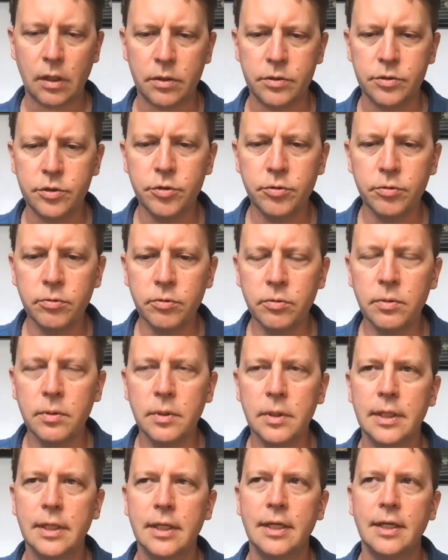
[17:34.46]
to
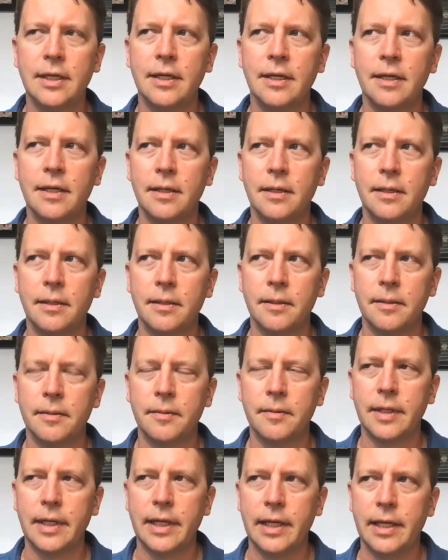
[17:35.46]

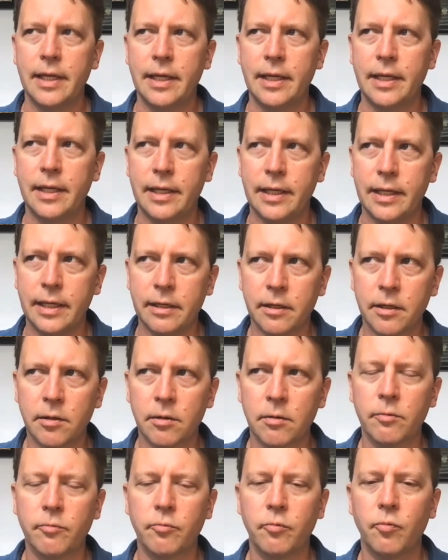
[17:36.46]

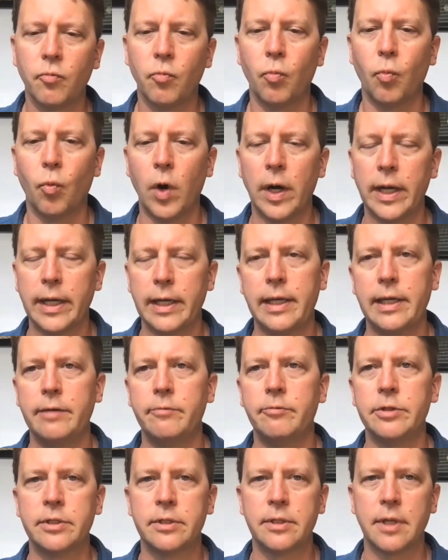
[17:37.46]
hear what he
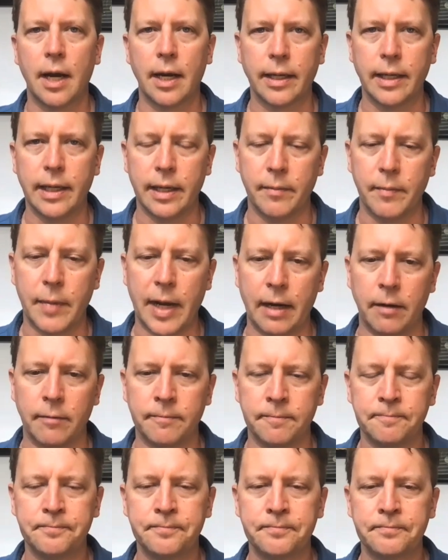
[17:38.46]
was talking about,
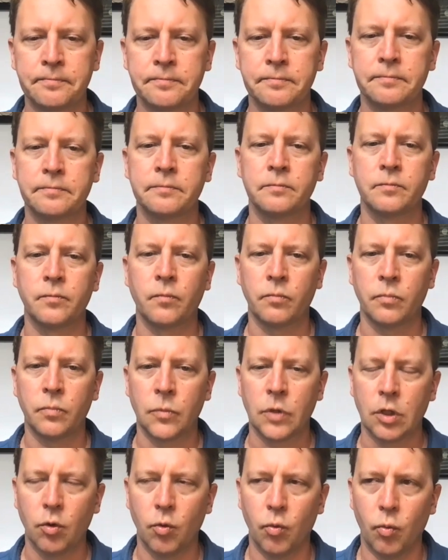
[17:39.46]

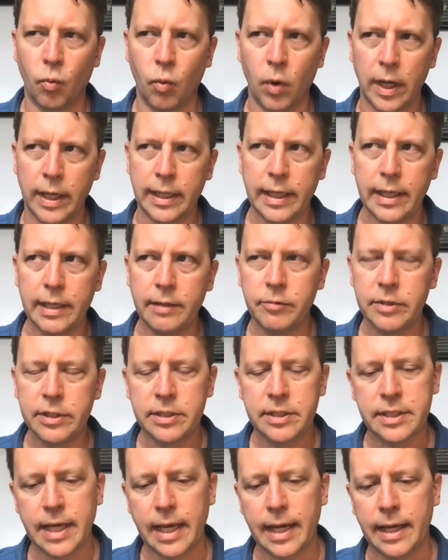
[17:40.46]
what he
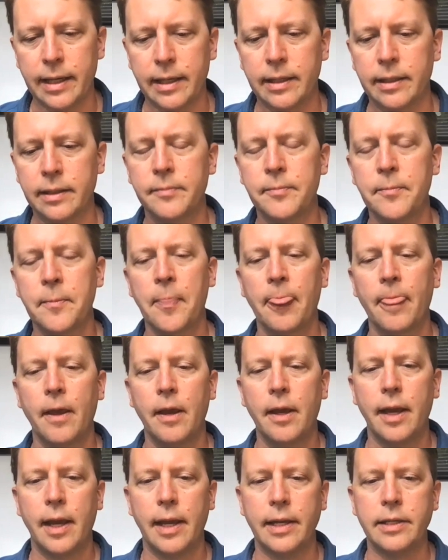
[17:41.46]
was saying,
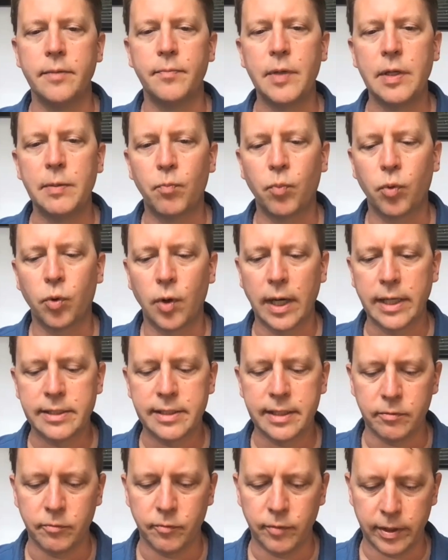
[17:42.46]
and to be
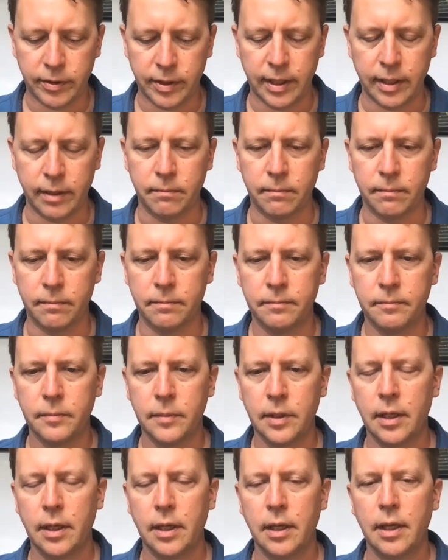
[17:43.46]
present with him
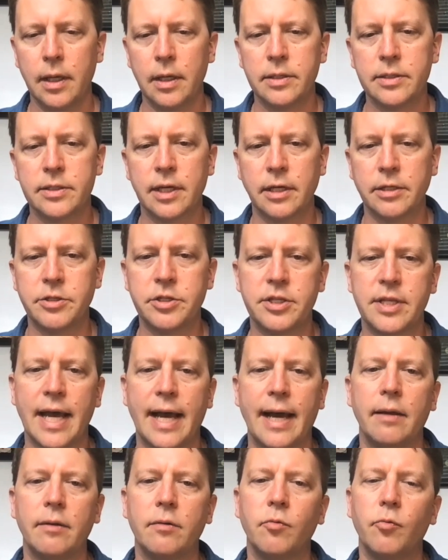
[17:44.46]
such
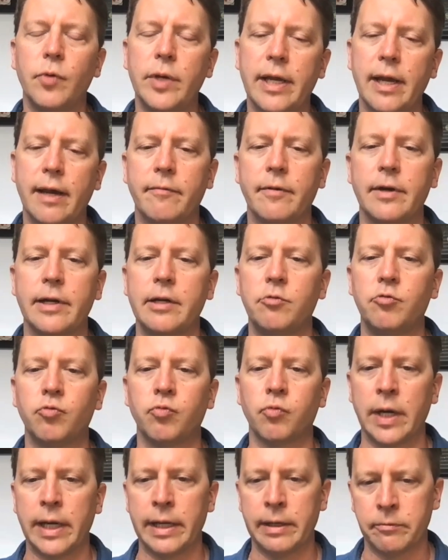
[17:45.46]
that we have a
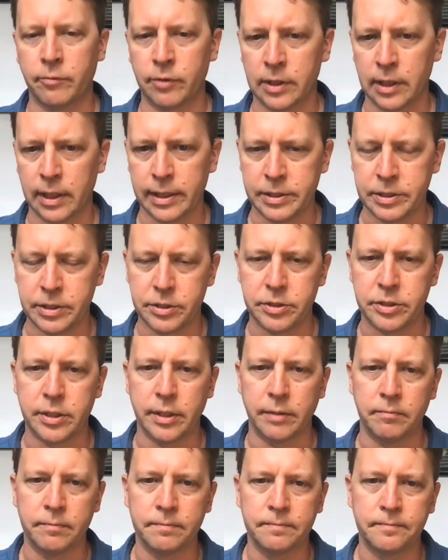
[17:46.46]
great relationship.